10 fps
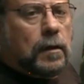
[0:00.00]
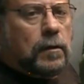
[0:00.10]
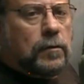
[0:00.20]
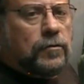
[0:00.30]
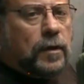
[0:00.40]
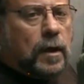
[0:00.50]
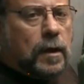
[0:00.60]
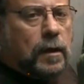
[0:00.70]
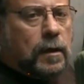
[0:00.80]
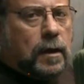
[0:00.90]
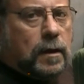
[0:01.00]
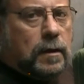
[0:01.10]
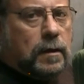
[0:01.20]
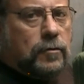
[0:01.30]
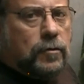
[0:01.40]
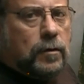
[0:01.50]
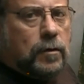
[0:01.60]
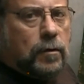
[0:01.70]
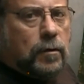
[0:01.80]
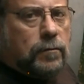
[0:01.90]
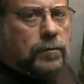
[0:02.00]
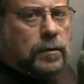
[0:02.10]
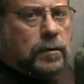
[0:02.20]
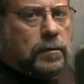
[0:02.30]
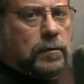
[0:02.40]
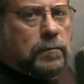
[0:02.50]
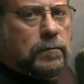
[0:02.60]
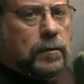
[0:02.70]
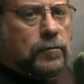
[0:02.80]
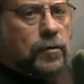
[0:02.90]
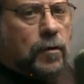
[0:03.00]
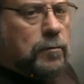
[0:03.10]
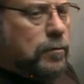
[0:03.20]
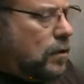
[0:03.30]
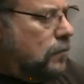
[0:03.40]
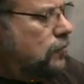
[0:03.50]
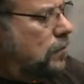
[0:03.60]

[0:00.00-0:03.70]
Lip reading: See how I cut it into a curve? It's a curved brush.